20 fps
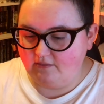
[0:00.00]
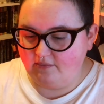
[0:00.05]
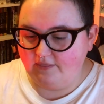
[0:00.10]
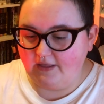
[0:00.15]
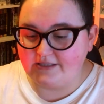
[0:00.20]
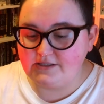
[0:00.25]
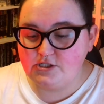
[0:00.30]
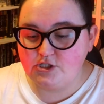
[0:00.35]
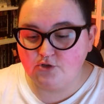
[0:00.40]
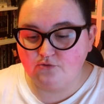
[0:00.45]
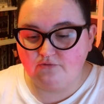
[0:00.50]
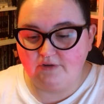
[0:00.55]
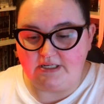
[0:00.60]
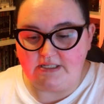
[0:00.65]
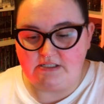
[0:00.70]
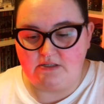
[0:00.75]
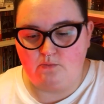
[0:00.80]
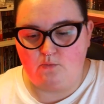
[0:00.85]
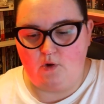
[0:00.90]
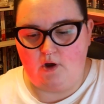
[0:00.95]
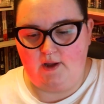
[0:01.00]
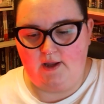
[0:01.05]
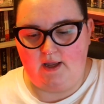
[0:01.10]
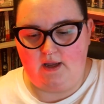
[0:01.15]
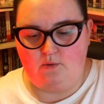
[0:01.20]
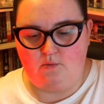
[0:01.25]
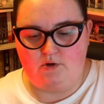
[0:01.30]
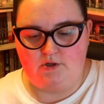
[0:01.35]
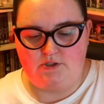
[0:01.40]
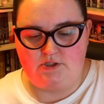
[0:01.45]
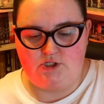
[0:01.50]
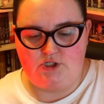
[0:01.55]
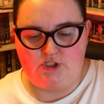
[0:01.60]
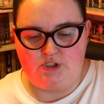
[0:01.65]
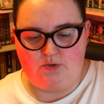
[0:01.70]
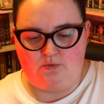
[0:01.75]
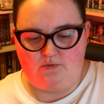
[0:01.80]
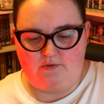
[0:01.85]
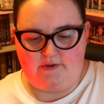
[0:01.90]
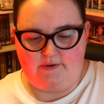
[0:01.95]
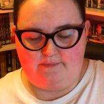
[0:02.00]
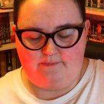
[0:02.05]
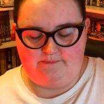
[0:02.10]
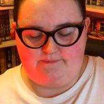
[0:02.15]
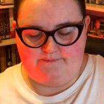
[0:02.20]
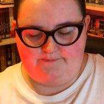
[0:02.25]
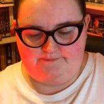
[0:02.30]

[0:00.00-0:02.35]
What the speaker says: That's the reason why I want to show them.